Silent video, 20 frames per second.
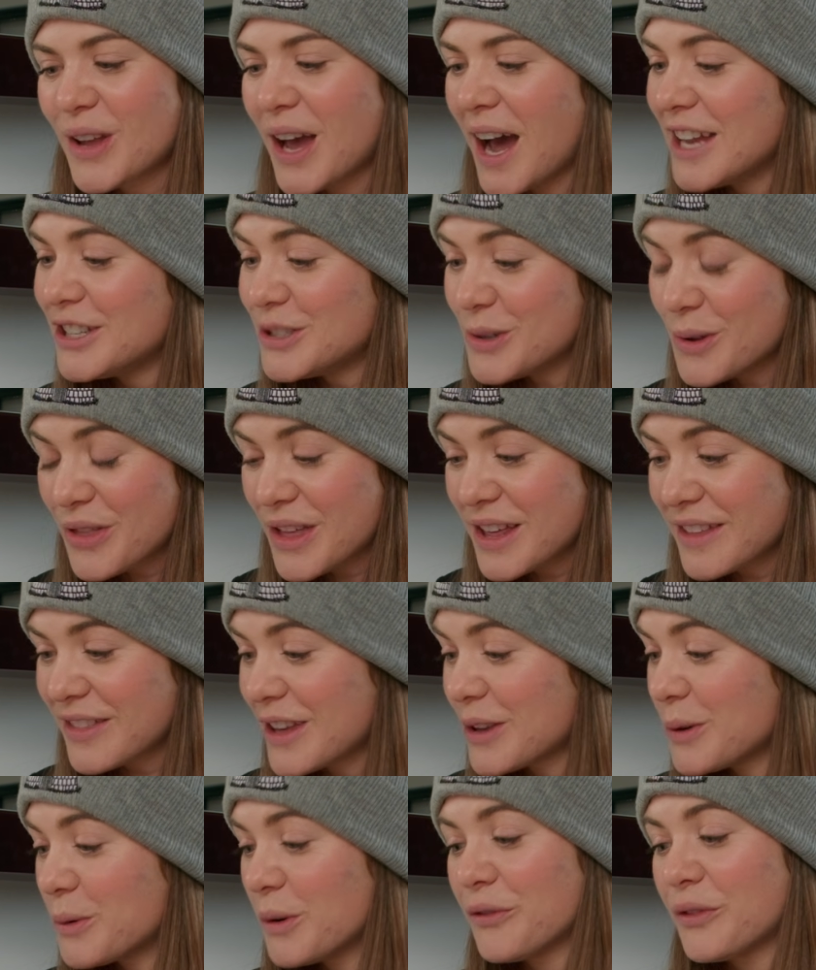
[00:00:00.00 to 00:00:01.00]
I do think
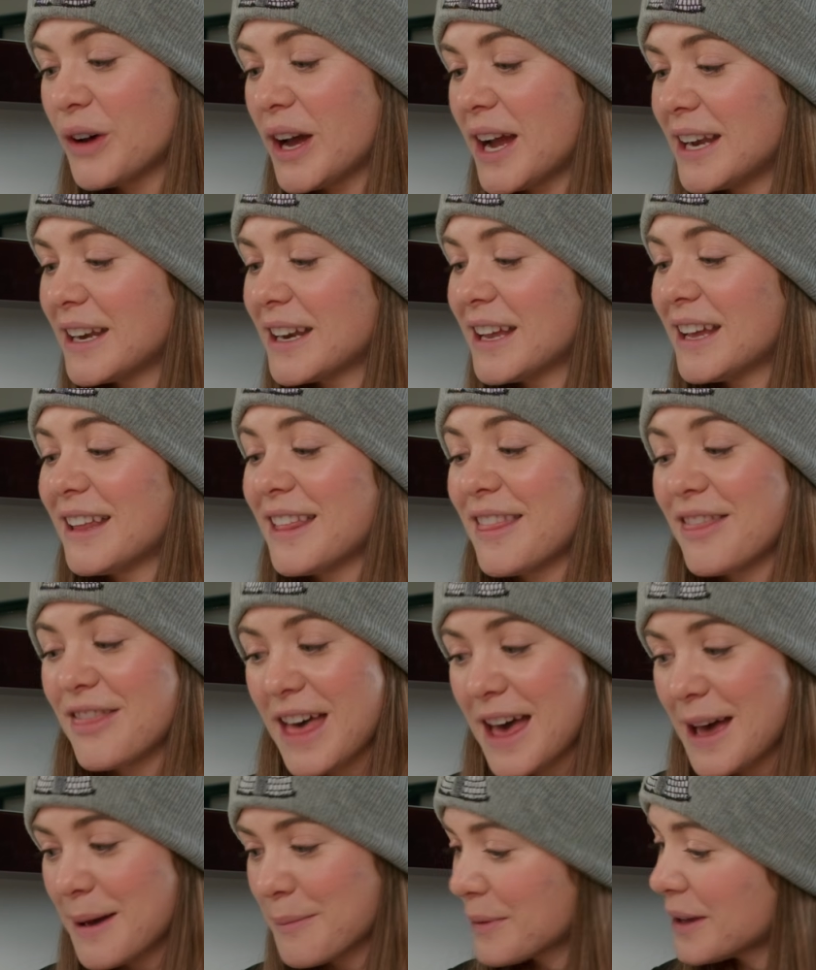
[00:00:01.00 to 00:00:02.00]
that you will find
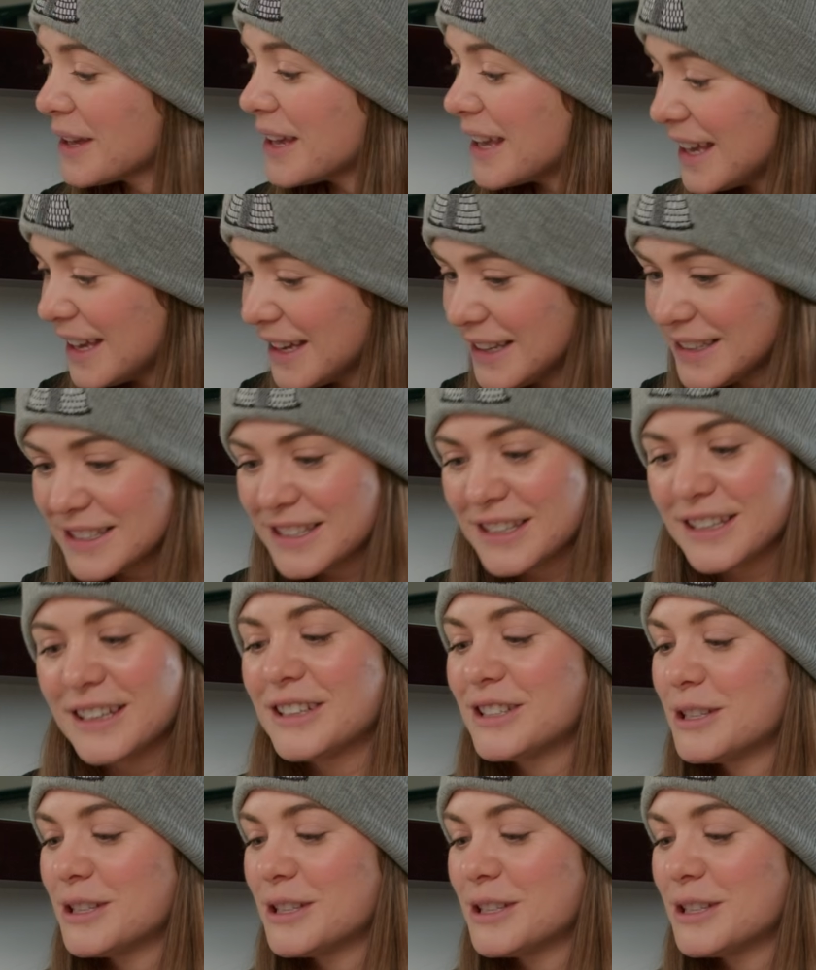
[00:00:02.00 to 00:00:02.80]
it